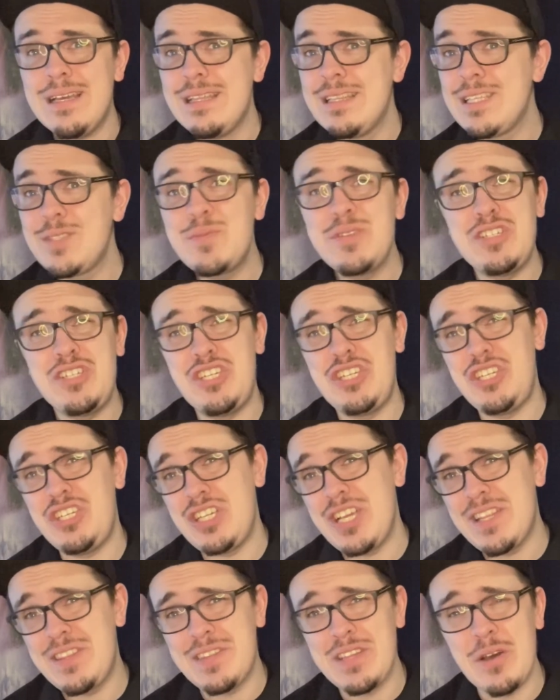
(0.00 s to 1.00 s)
This one's
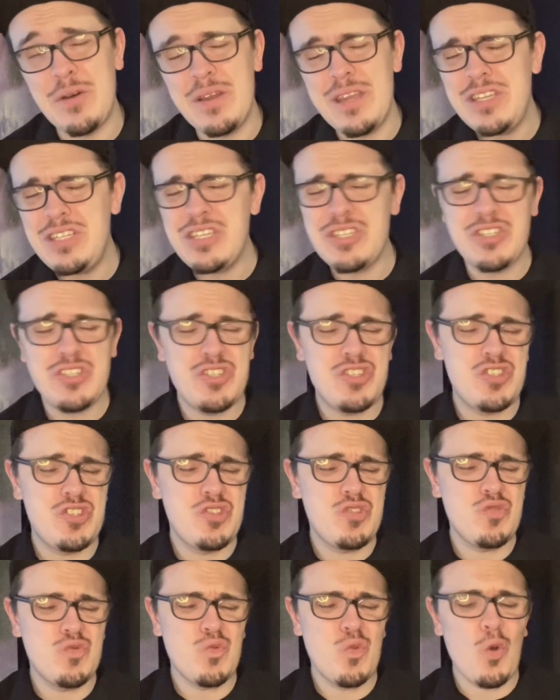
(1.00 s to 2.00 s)
shit, though. It
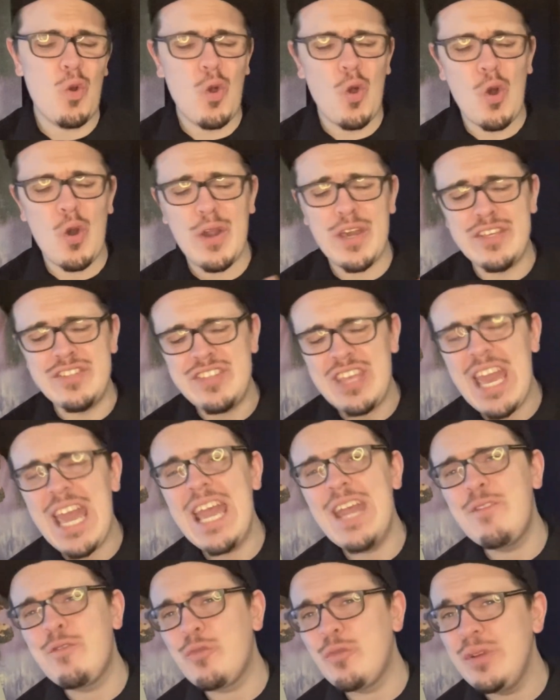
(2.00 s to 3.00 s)
destroys
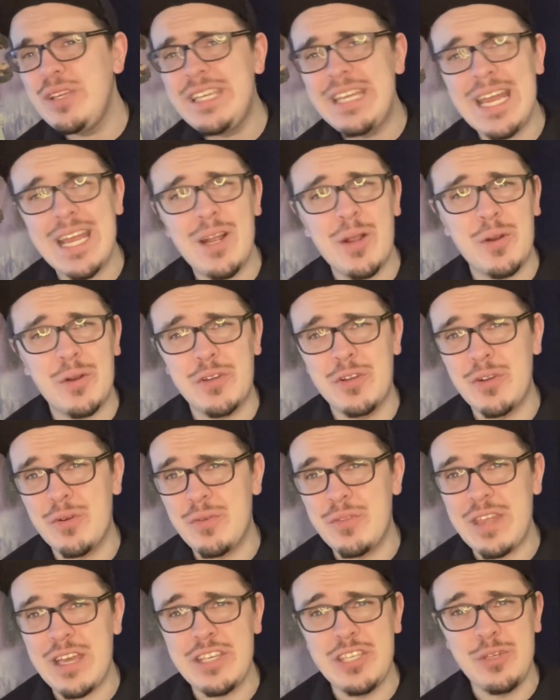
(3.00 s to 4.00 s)
every
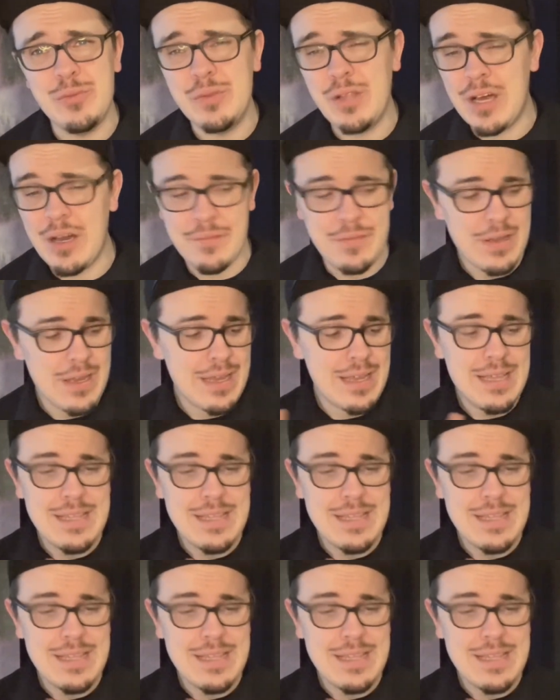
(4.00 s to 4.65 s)
character that you love.